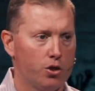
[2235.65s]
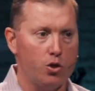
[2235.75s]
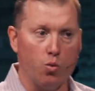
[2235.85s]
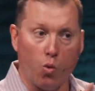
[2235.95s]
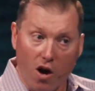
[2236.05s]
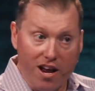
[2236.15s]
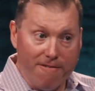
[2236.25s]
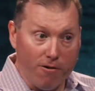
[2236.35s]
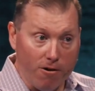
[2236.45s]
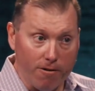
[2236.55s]
to
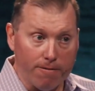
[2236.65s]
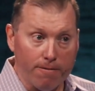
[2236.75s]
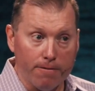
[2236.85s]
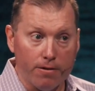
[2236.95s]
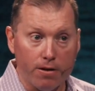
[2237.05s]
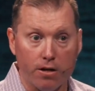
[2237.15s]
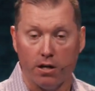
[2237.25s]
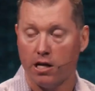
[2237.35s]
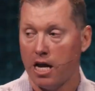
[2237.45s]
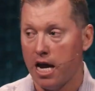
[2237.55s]
whatever
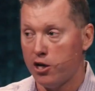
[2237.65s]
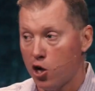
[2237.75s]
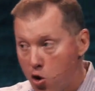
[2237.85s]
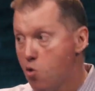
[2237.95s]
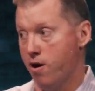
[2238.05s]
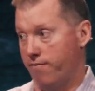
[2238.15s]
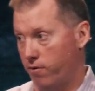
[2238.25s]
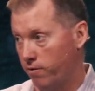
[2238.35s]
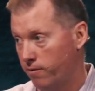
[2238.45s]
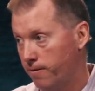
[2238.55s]
and to
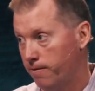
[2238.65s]
whoever